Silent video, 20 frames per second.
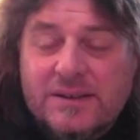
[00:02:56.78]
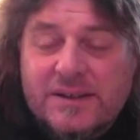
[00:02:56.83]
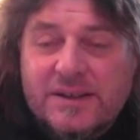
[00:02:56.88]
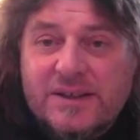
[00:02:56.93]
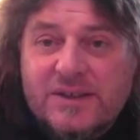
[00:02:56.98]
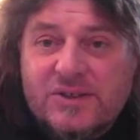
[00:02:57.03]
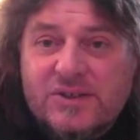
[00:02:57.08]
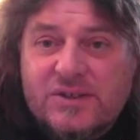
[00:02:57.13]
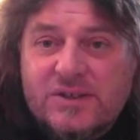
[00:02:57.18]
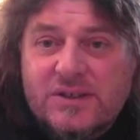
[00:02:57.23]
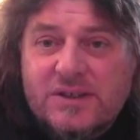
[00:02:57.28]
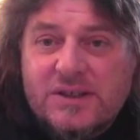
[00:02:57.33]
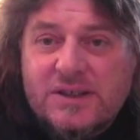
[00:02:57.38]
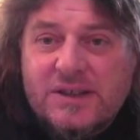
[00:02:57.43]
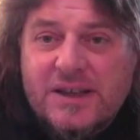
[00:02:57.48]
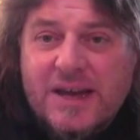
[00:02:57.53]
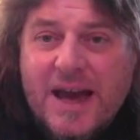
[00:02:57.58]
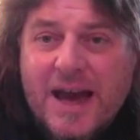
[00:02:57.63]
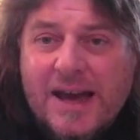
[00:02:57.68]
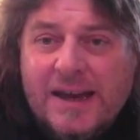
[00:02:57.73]
is the
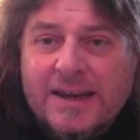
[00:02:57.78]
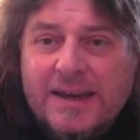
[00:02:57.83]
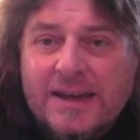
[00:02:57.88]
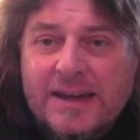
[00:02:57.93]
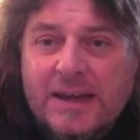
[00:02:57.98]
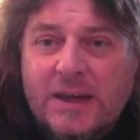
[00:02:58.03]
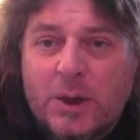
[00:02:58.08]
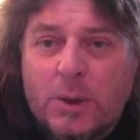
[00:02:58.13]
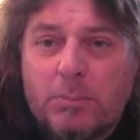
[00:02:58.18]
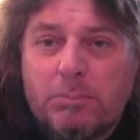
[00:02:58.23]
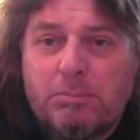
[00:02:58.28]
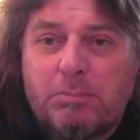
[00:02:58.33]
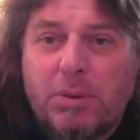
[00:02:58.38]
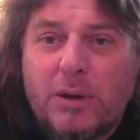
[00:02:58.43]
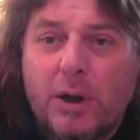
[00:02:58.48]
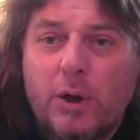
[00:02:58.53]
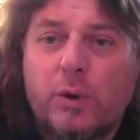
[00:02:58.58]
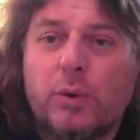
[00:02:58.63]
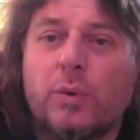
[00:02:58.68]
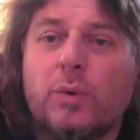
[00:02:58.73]
Yaki
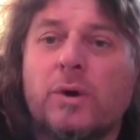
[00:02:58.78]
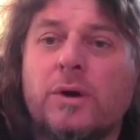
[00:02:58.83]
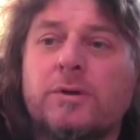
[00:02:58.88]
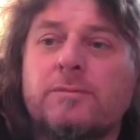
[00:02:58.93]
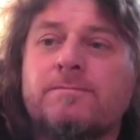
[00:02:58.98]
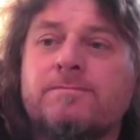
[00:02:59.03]
Blue.